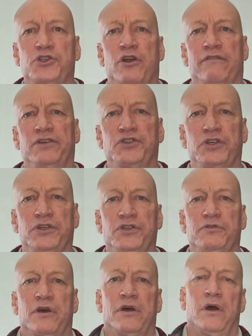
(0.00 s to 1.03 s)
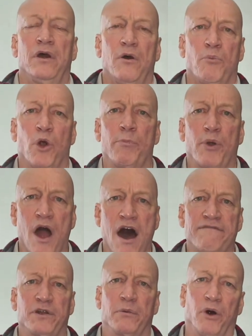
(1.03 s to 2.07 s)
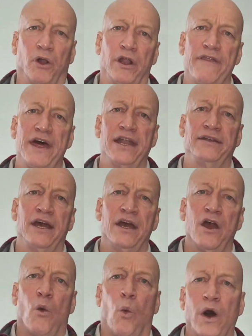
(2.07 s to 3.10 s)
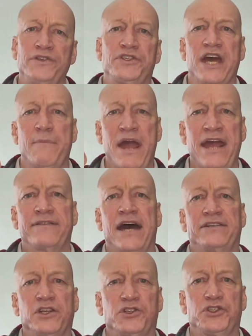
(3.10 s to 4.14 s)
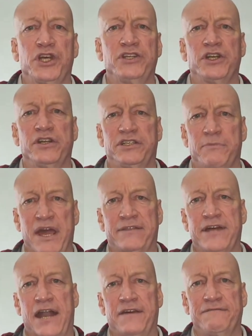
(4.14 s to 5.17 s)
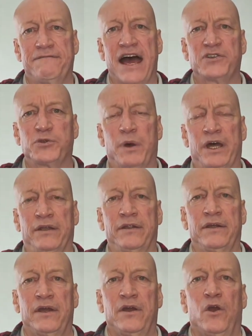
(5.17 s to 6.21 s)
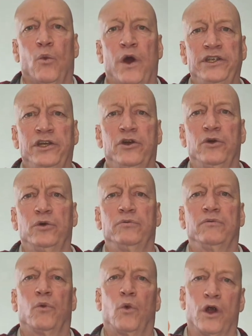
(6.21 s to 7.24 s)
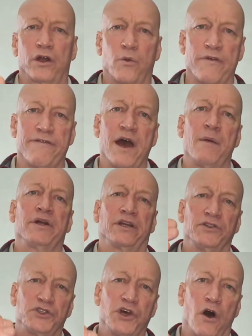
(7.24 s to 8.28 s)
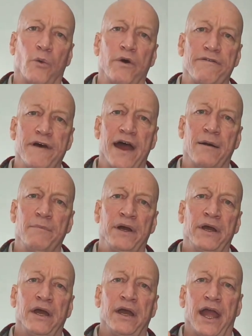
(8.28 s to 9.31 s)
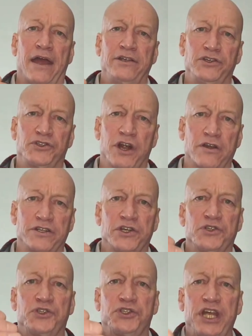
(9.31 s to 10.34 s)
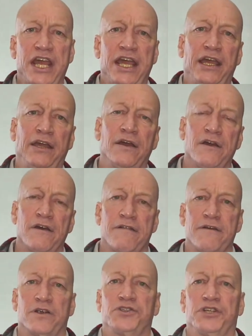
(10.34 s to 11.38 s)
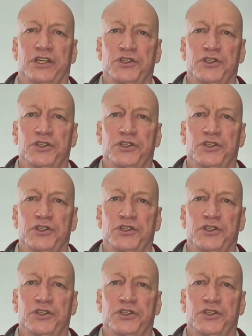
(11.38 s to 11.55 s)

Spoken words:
services more profitable. And then once they make that decision to make that investment, when you work with them and consult with them and you start to see their